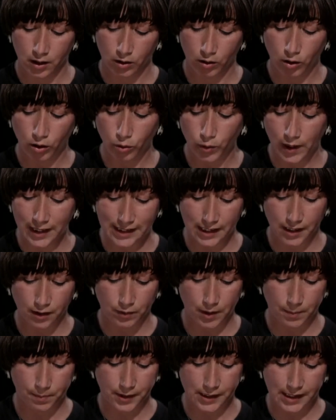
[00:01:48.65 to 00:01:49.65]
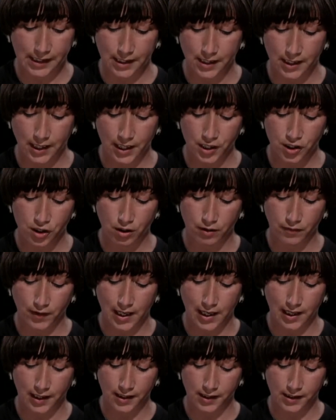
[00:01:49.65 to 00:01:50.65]
not always in the representation of
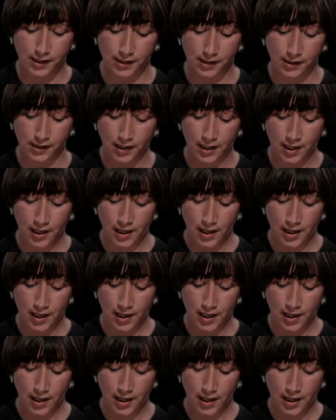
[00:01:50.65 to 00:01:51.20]
artists,